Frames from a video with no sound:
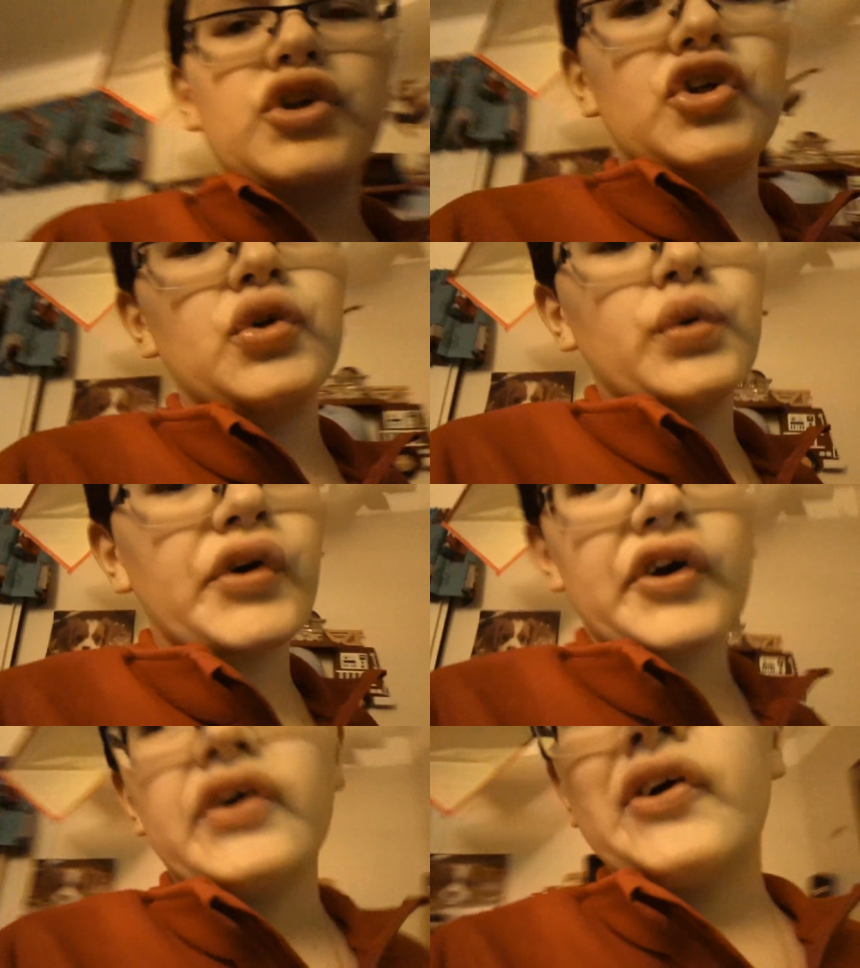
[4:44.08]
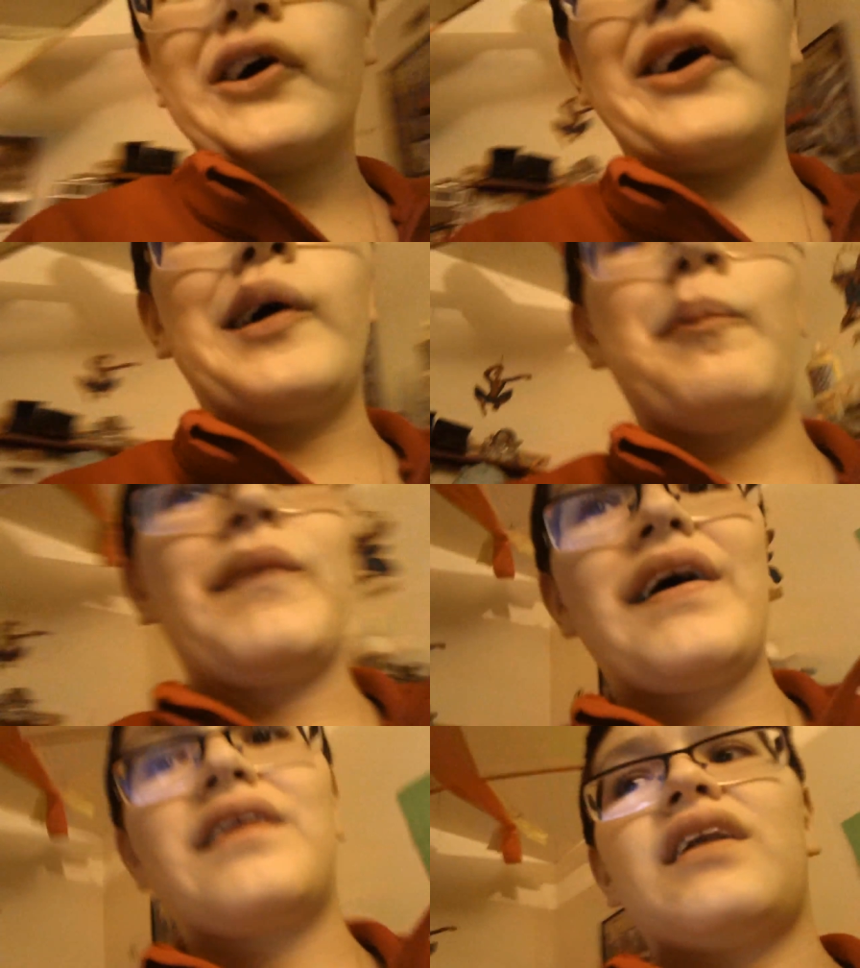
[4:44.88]
tour um,
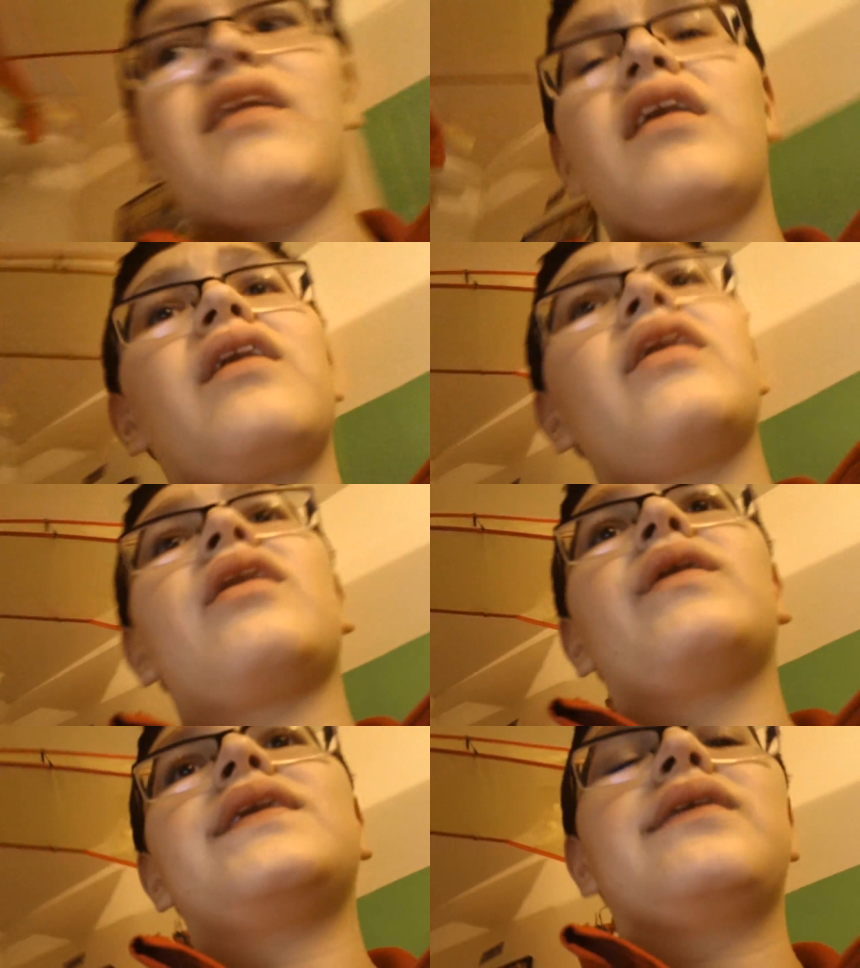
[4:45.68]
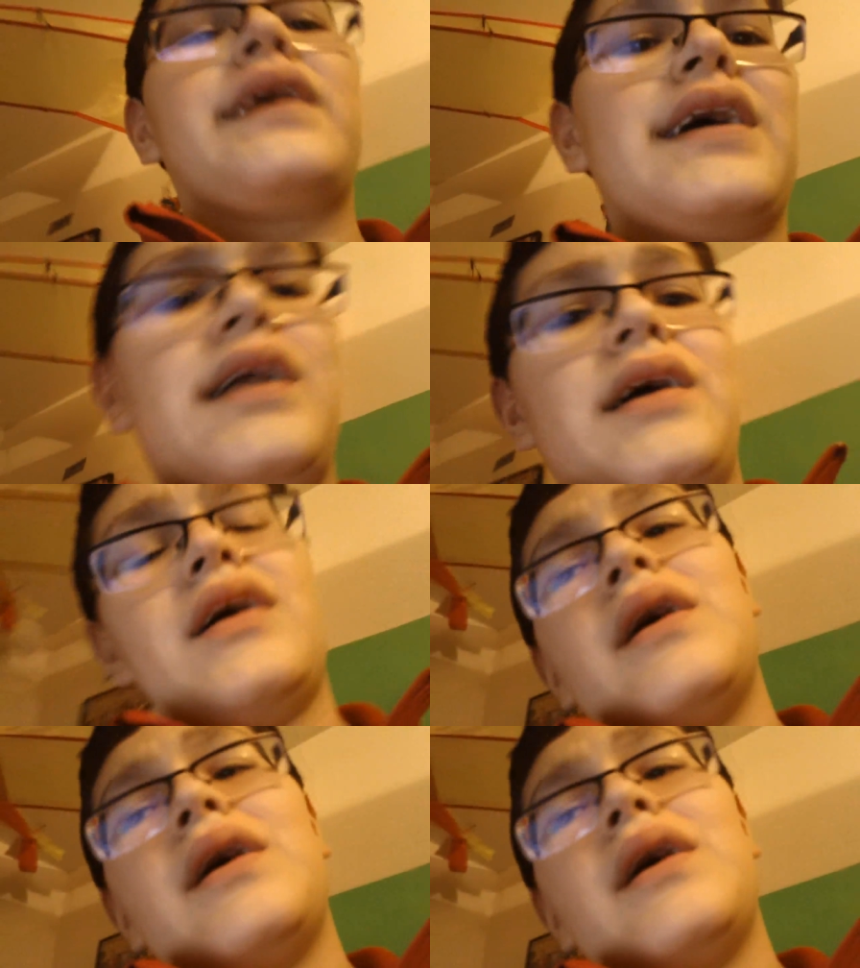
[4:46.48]
not that long ago so I gotta